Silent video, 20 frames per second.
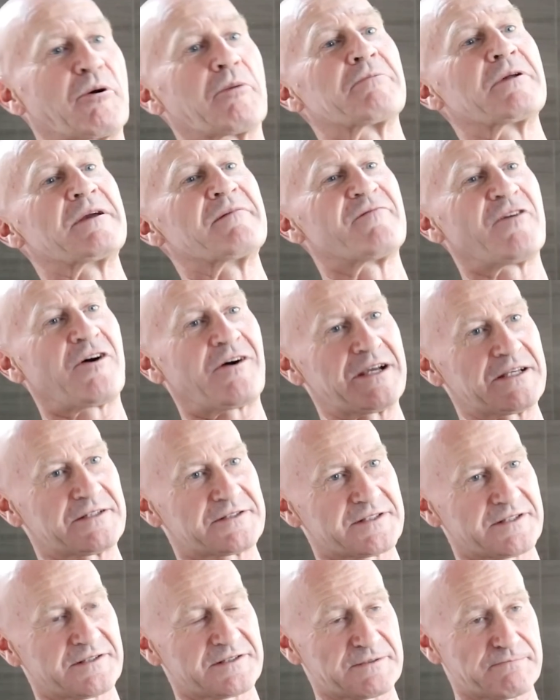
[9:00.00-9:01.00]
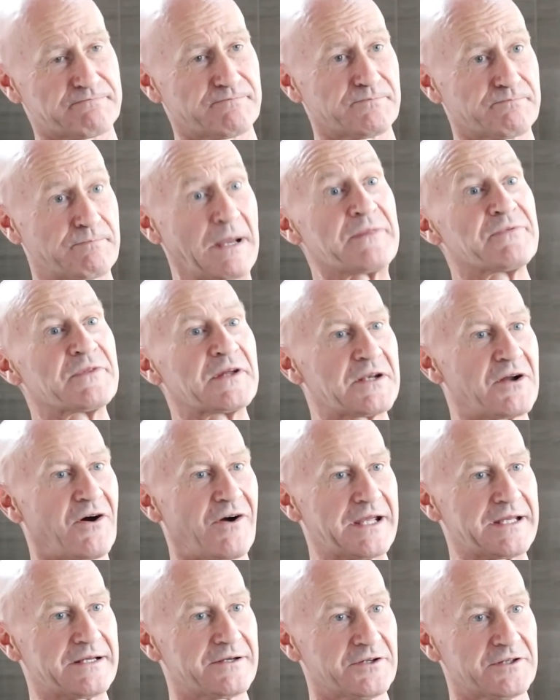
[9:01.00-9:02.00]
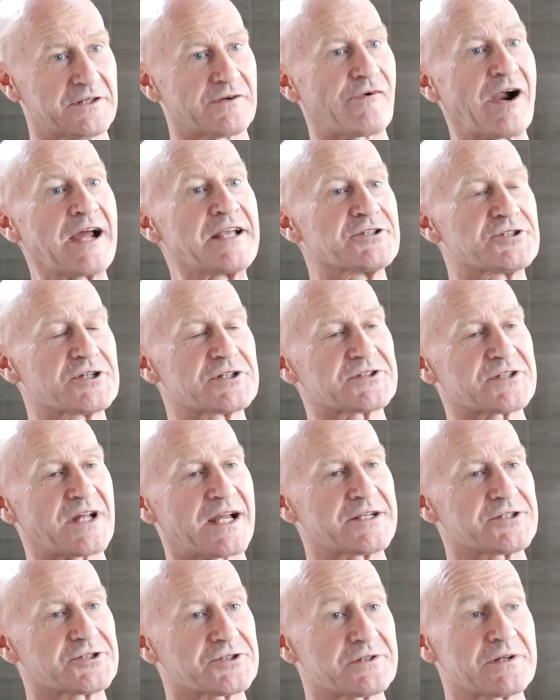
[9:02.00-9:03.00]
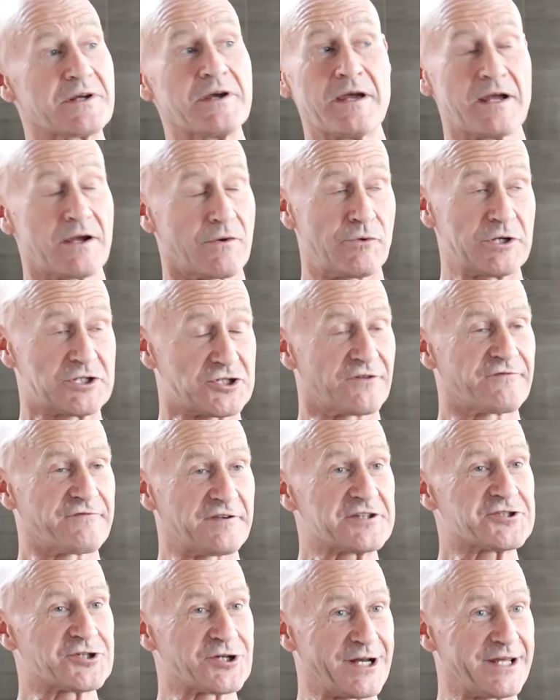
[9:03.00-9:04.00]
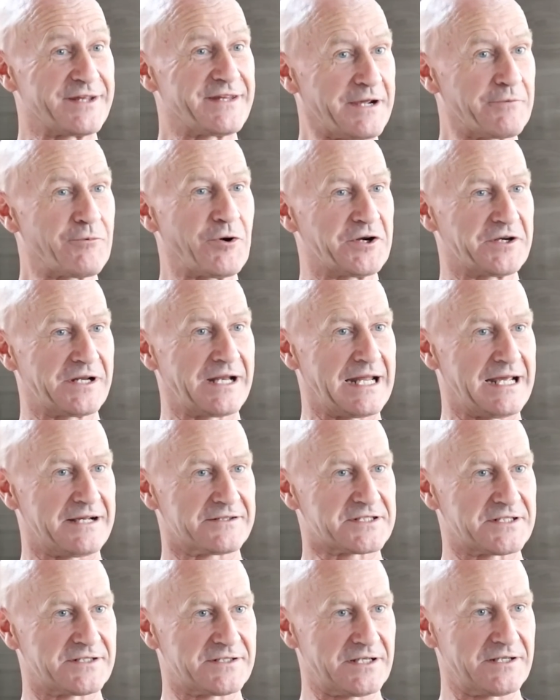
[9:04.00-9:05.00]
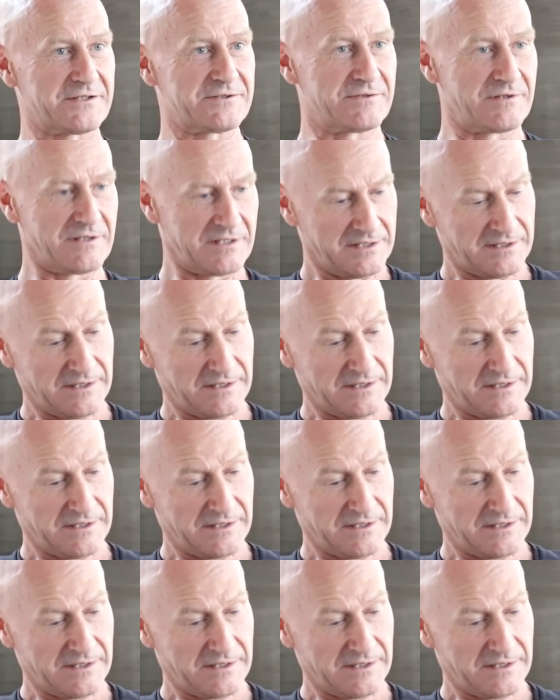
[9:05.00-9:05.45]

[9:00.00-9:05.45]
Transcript: probably invite us to spend the night at the ranger station, which officially they weren't allowed to do